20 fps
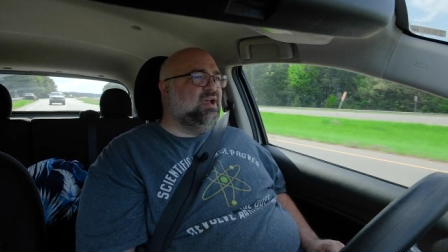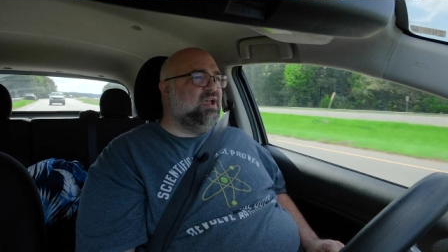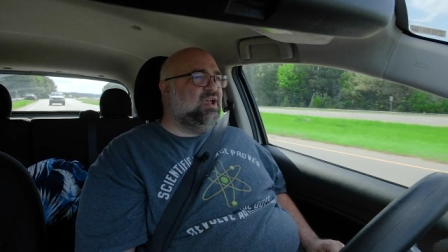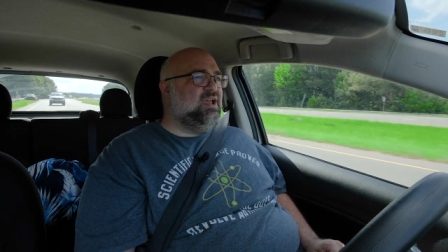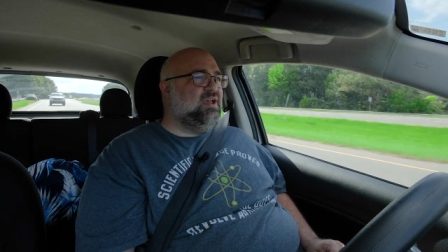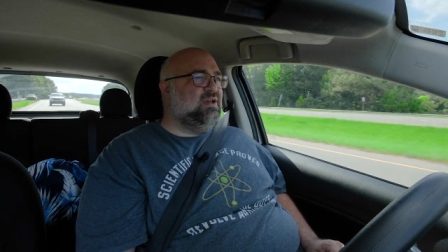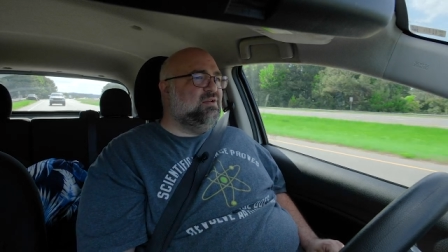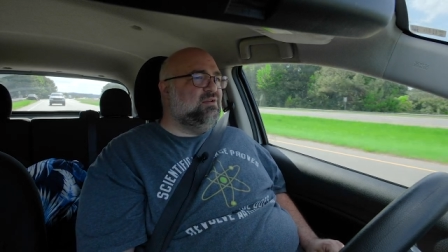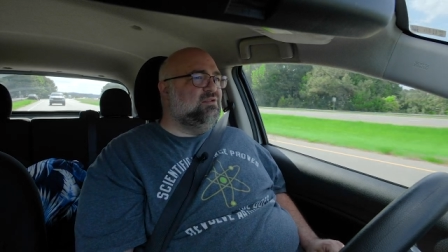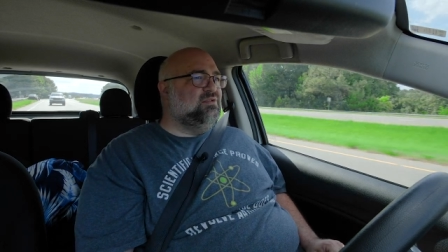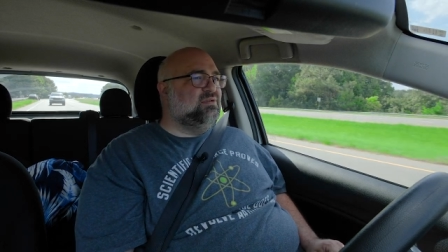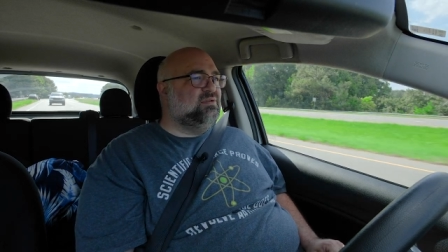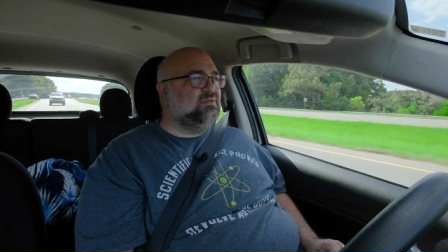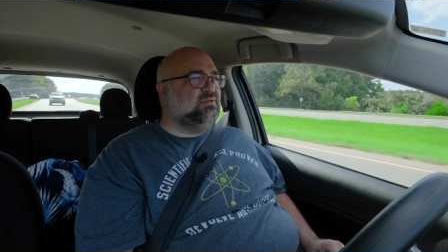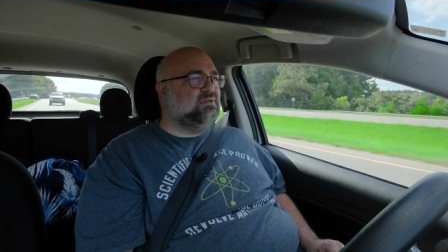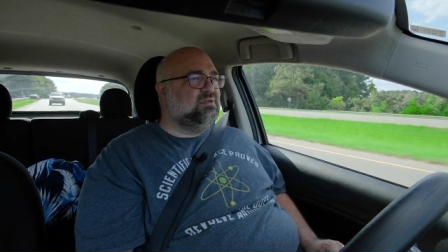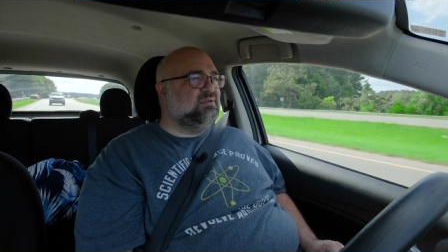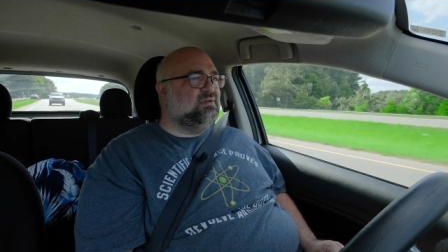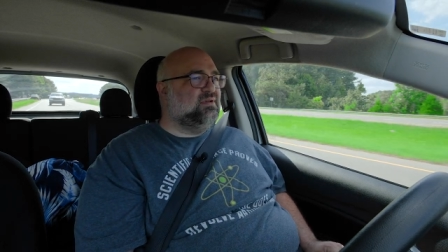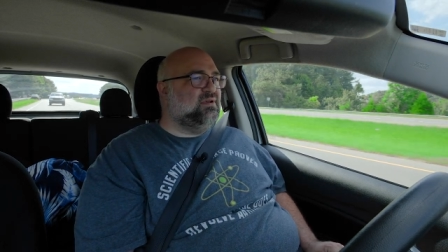and
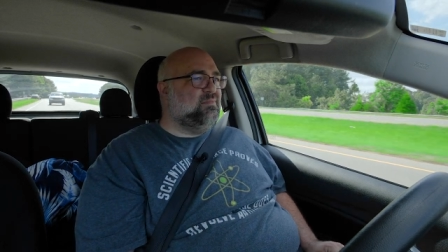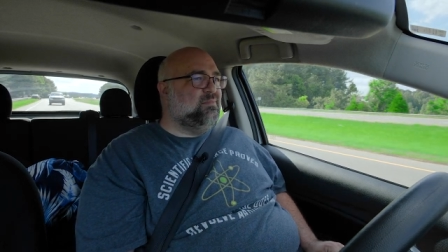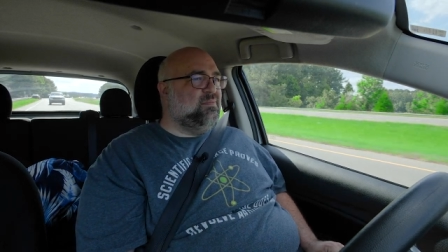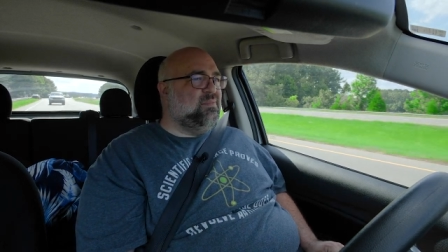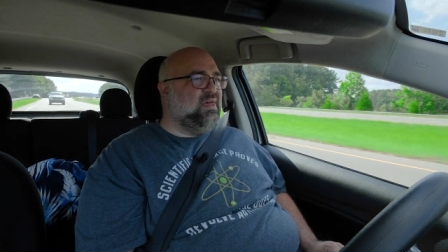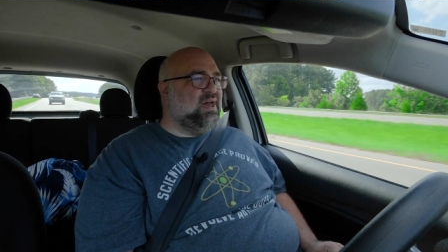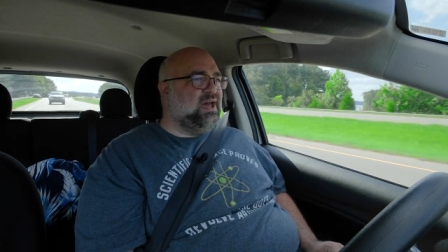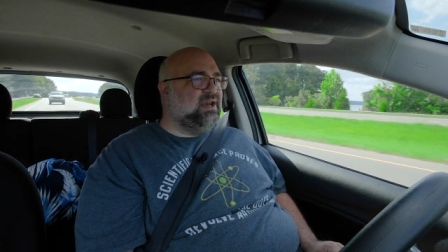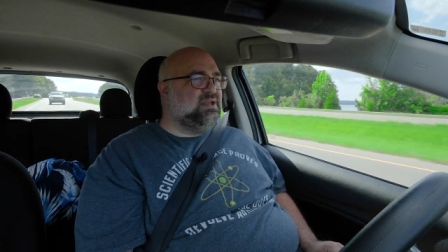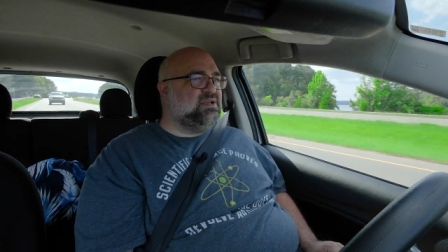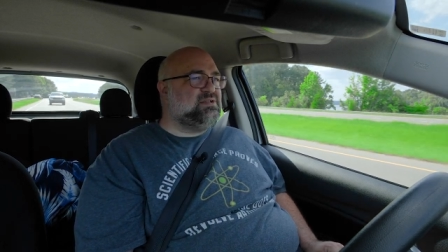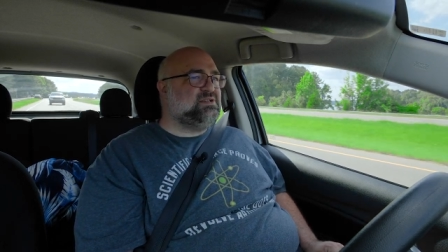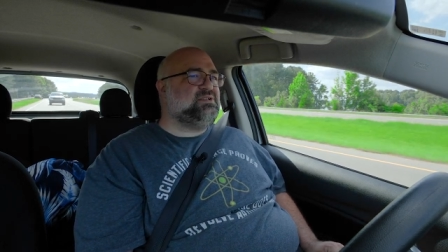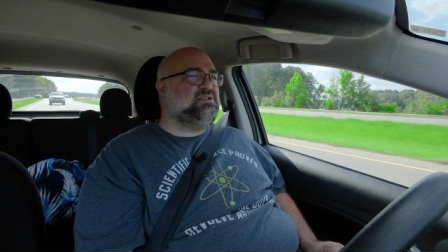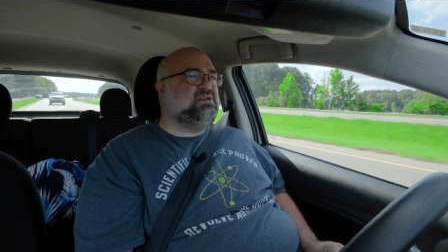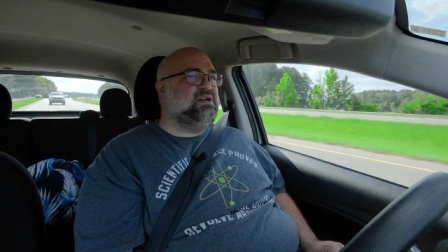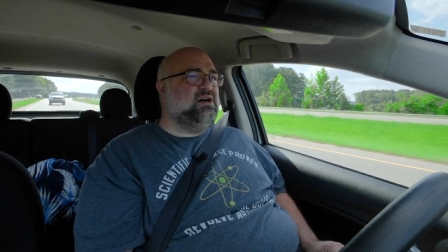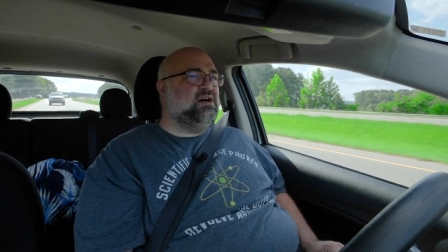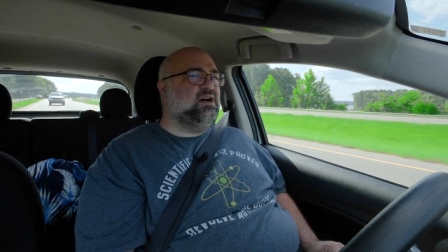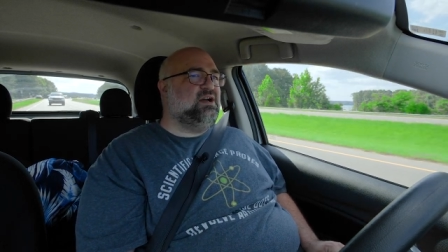that is
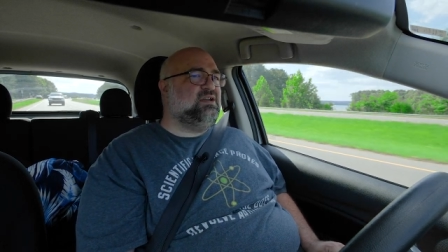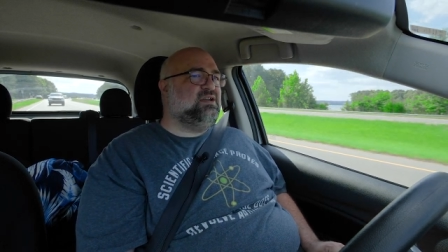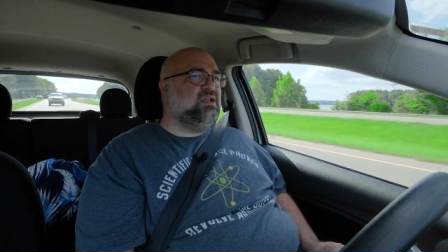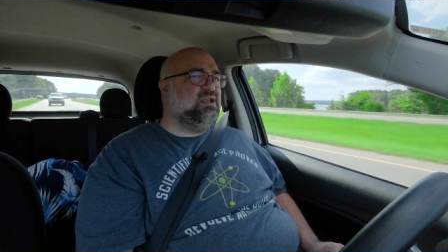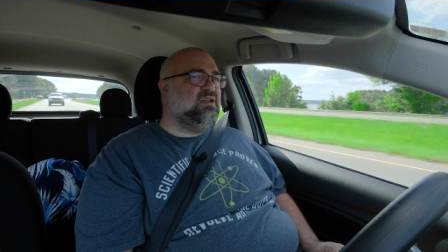not